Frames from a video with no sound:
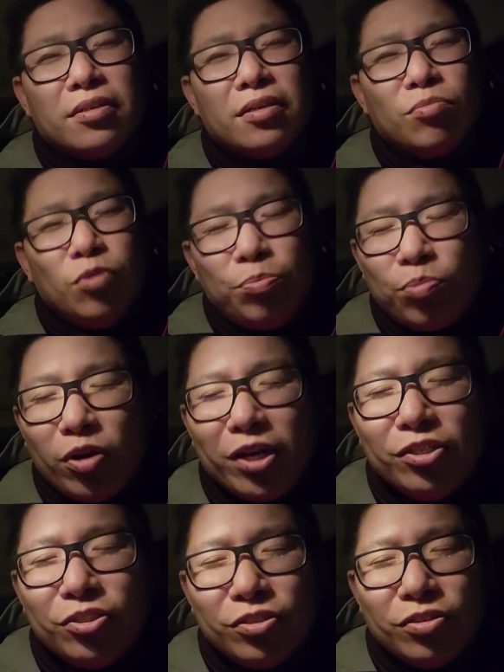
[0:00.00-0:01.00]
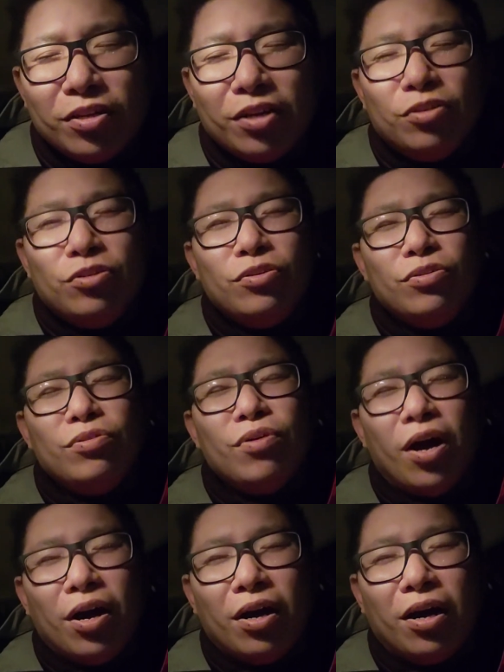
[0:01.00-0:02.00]
And we praise you that you
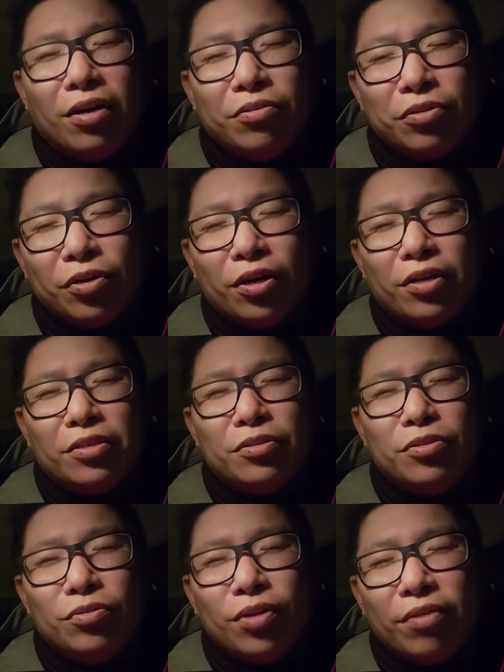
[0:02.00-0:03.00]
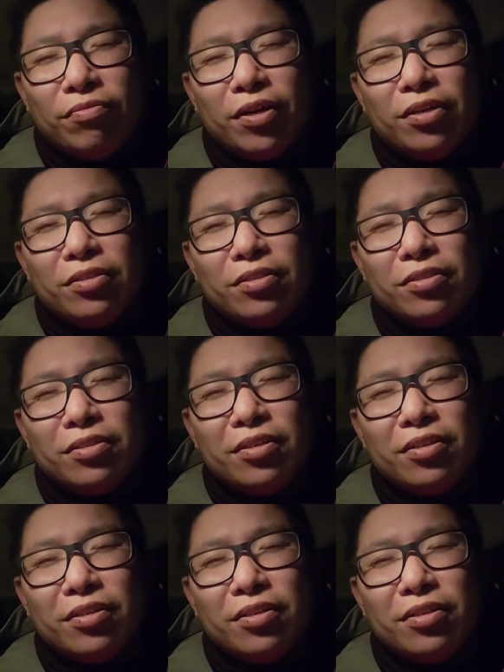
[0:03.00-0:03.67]
are our God and you love us.